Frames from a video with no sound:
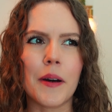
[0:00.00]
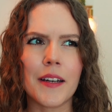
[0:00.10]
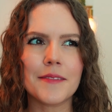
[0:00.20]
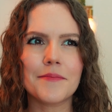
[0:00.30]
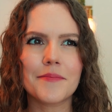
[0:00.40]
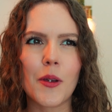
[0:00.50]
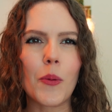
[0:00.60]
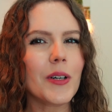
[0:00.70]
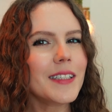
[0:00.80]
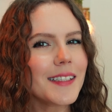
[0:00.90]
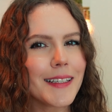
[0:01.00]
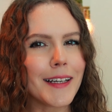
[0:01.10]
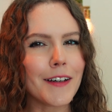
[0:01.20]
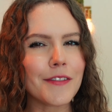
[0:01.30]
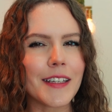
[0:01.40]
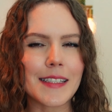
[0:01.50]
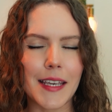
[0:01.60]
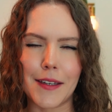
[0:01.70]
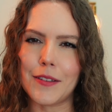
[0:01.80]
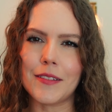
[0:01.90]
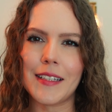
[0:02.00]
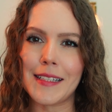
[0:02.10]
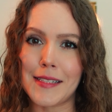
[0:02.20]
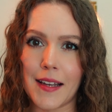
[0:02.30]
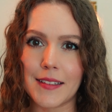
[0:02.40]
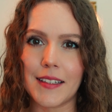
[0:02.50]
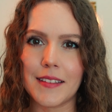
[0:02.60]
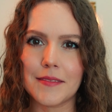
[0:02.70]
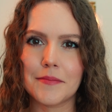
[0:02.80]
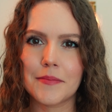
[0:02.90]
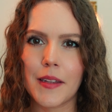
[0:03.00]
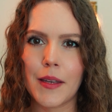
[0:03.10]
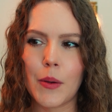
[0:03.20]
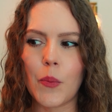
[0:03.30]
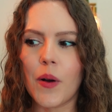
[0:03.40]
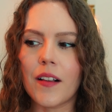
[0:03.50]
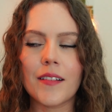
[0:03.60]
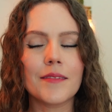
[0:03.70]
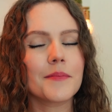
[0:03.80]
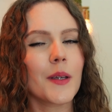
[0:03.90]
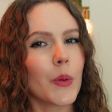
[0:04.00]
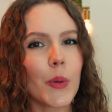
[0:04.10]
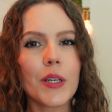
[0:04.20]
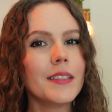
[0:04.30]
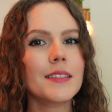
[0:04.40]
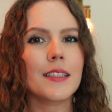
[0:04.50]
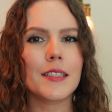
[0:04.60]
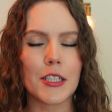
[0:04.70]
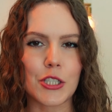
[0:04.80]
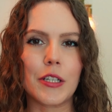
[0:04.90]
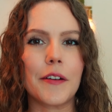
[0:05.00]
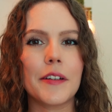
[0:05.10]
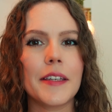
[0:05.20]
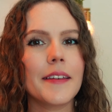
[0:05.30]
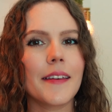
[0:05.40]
But what does enough entail exactly? Well, according to the dictionary,